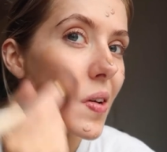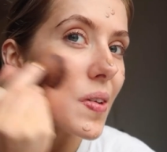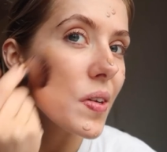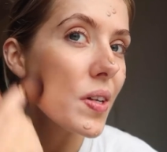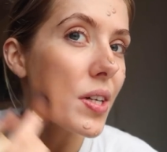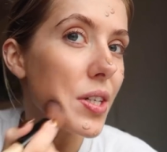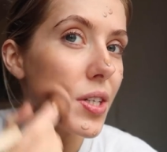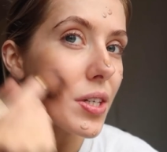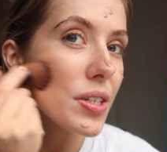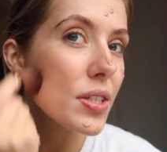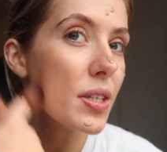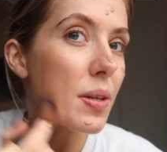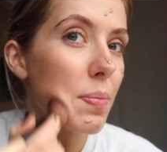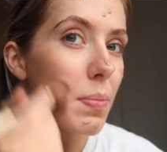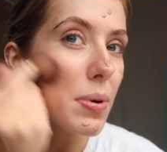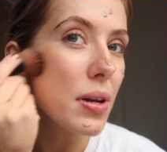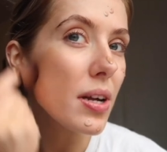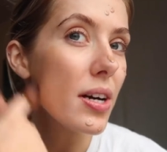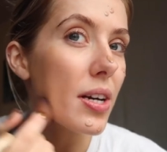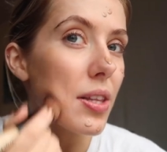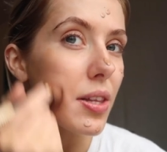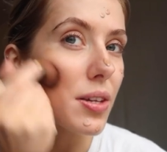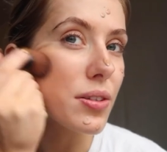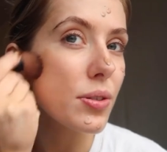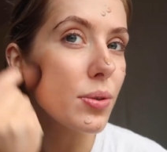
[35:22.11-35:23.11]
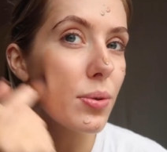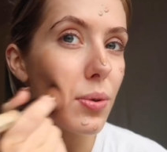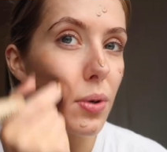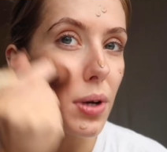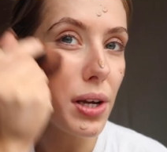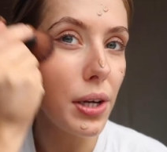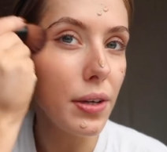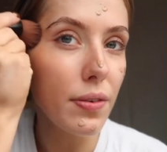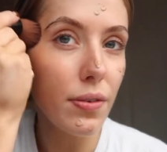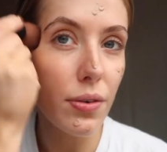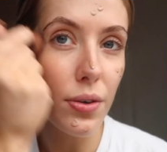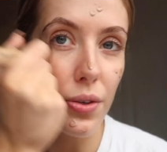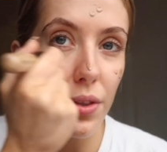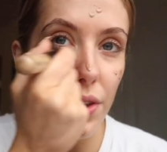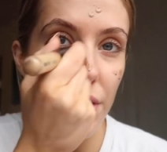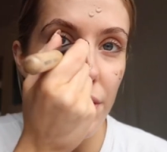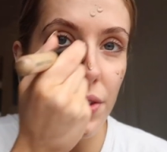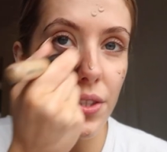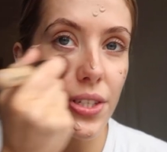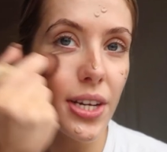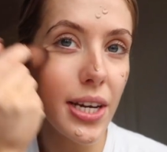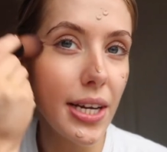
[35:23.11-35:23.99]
And I just apply this all over on those